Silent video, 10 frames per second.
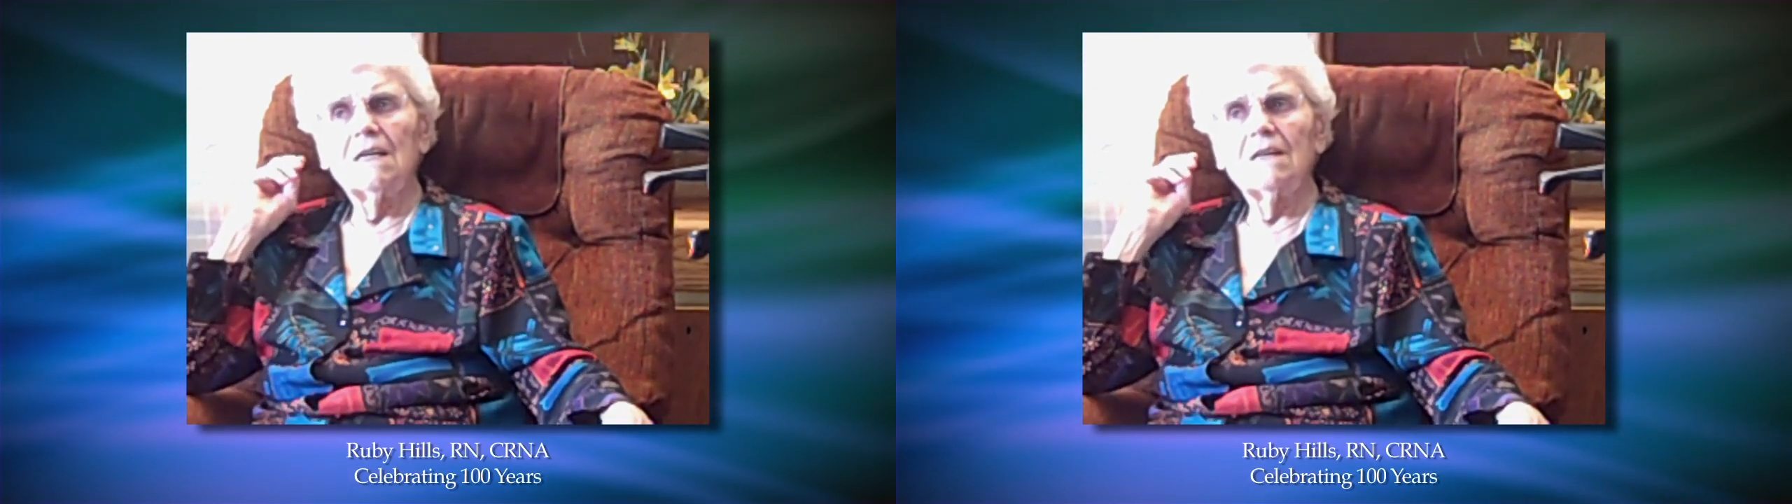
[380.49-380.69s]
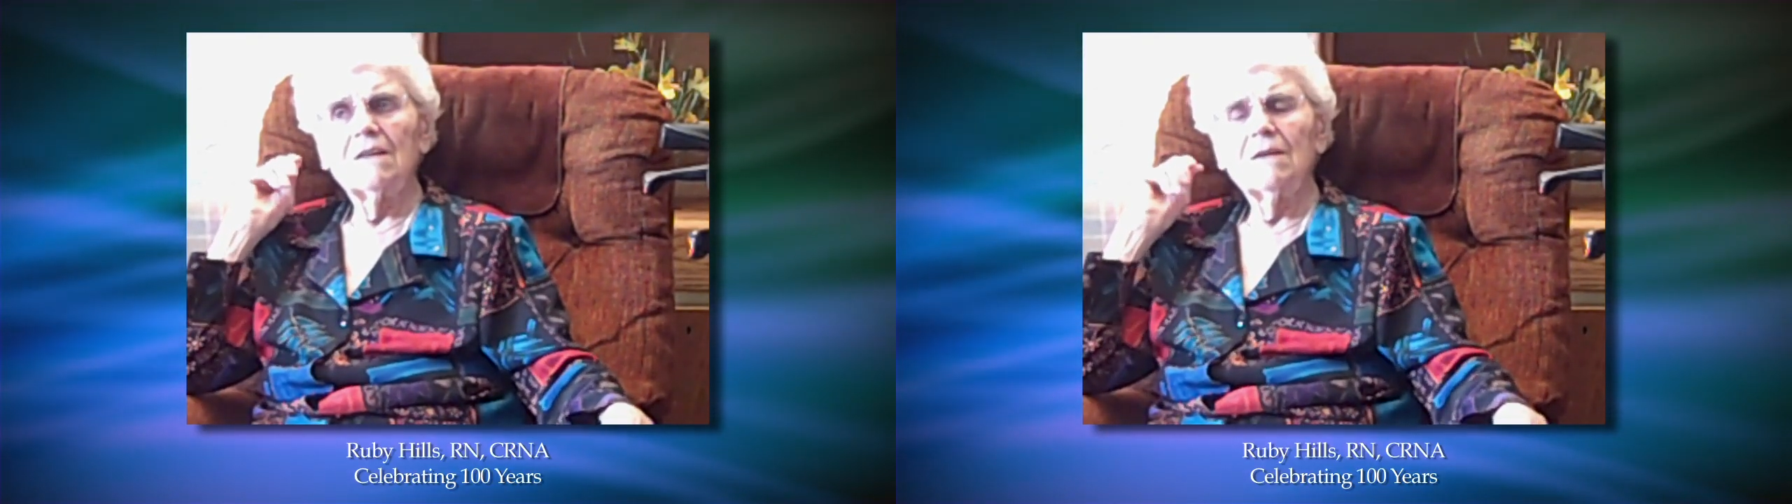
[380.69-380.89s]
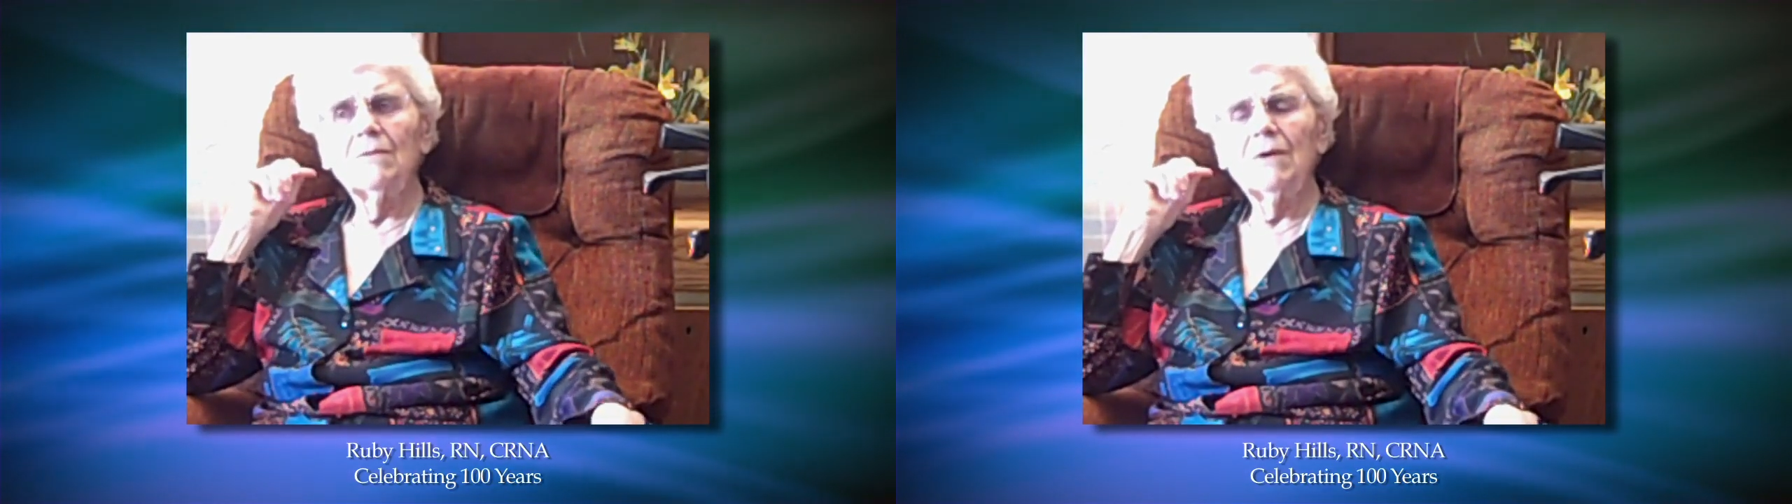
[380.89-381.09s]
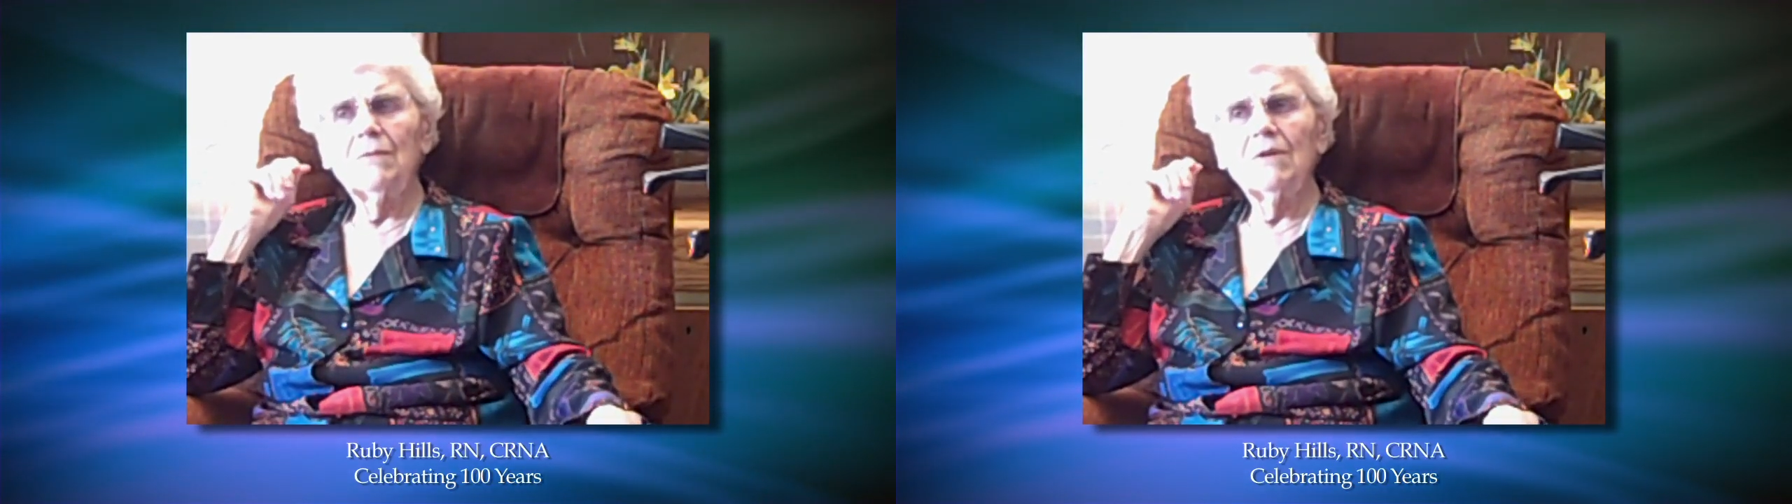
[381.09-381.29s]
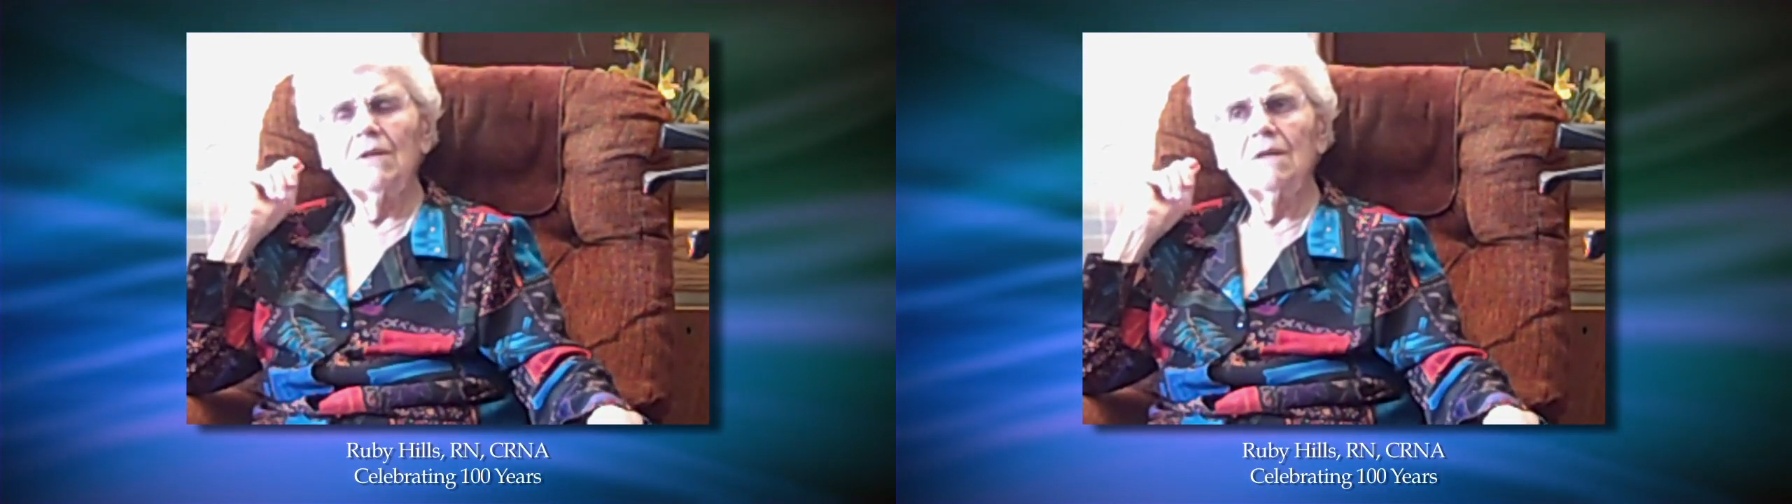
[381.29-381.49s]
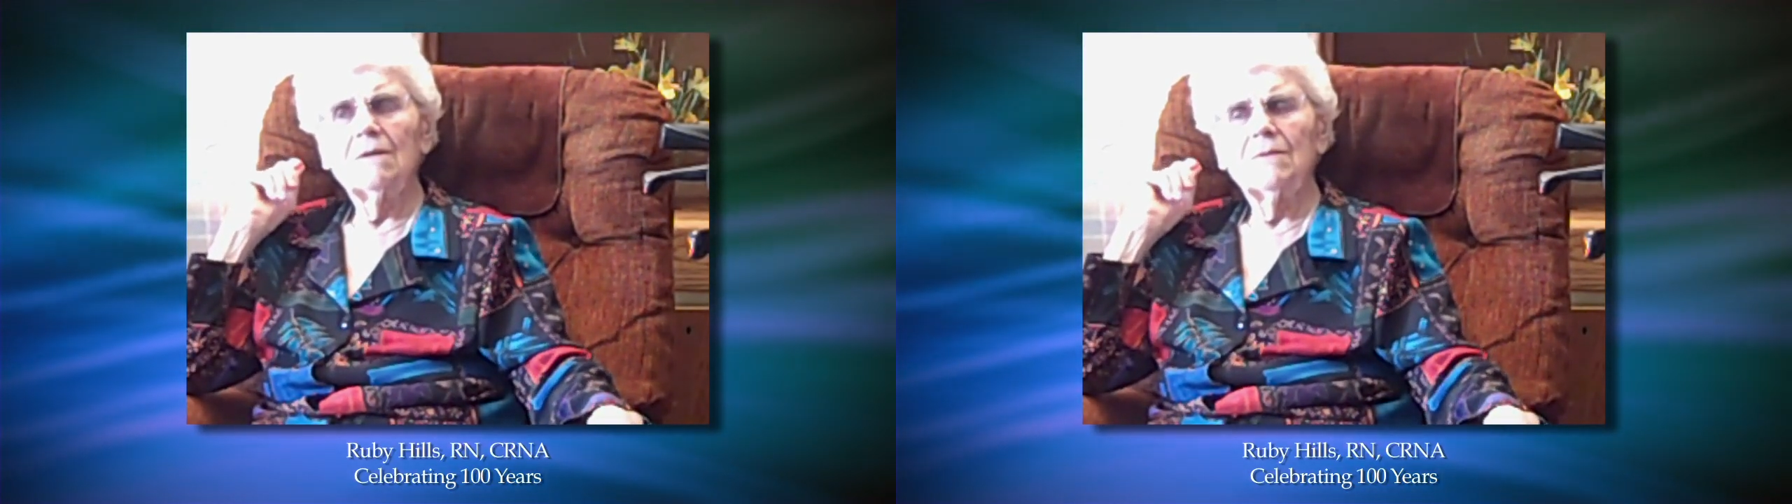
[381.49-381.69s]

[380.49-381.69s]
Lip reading: and then we would